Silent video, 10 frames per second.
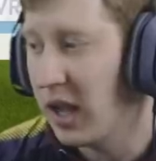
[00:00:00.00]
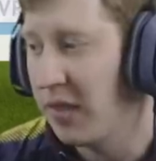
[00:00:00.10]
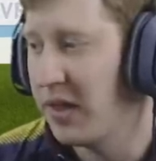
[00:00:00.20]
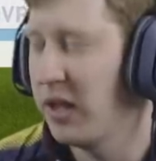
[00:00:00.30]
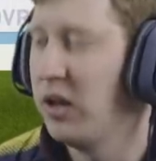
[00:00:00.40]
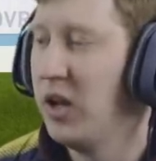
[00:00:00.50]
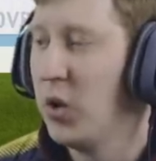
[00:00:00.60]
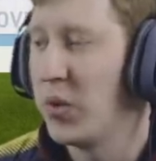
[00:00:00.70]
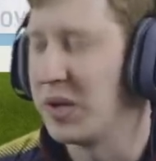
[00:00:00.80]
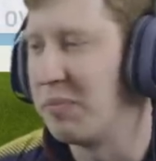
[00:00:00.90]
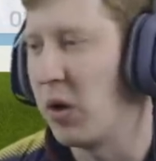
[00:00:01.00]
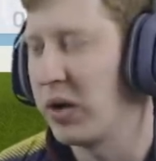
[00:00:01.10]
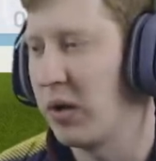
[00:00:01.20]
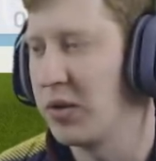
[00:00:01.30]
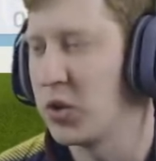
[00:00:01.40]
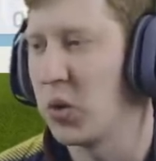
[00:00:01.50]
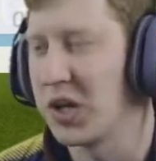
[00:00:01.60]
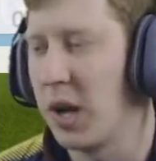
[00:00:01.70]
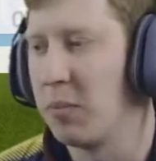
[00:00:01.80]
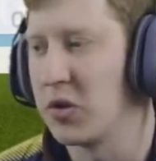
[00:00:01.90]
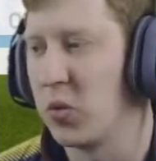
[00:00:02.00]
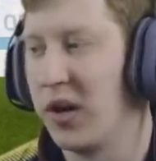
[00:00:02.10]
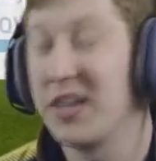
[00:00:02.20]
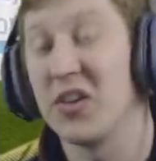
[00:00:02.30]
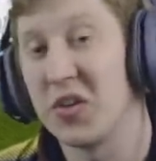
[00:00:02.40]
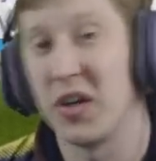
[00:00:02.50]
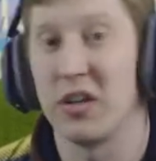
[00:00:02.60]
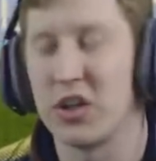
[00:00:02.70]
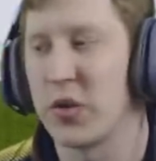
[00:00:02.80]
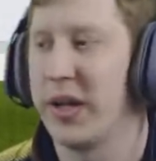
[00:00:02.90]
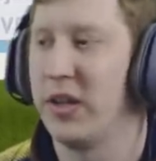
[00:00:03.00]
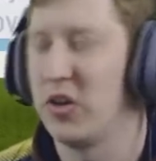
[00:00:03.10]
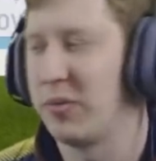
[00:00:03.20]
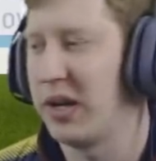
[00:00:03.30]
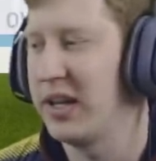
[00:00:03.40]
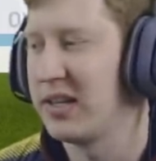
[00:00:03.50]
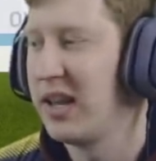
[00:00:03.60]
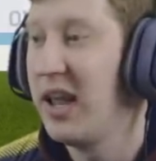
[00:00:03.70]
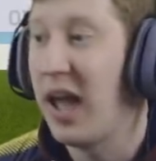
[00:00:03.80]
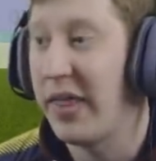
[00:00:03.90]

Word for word: And then we can bulk up the squad numbers wise, start to train those players,